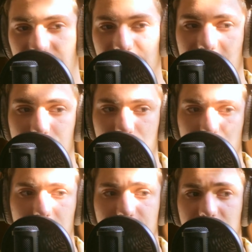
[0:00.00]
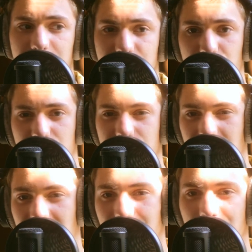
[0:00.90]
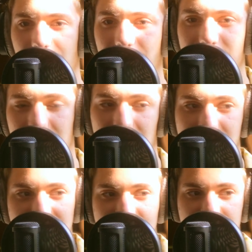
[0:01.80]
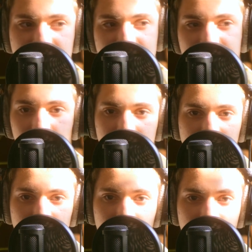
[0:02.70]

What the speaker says: will hopefully be more reliable and easier to sell in the end.